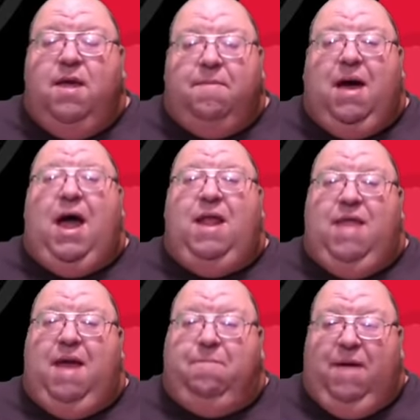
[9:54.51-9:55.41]
Behind
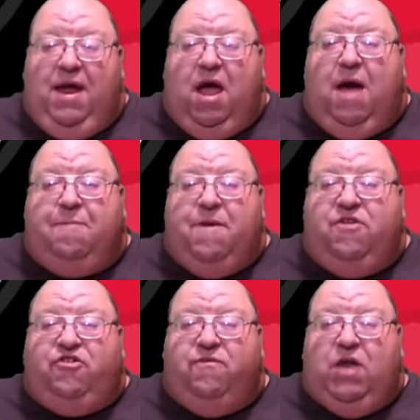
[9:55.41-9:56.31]
that big
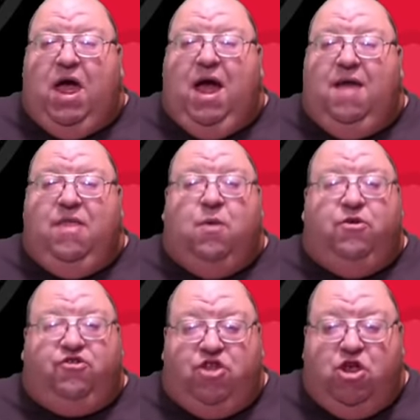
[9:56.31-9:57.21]
offensive line that
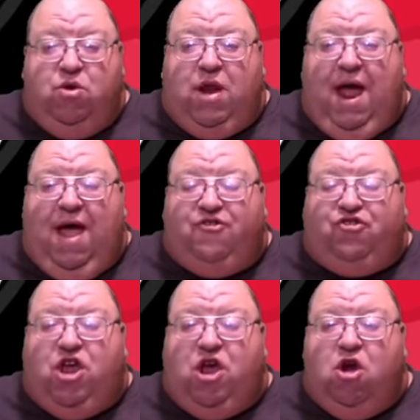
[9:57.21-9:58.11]
was new last
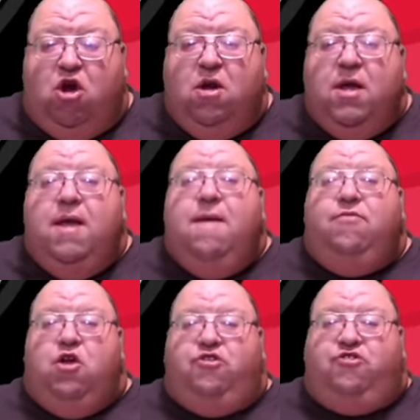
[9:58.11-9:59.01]
year,
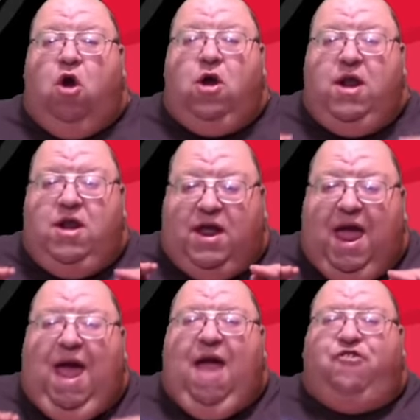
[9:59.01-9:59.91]
they're starting to
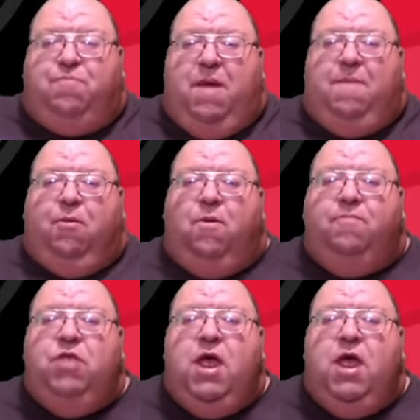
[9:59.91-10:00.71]
gash people.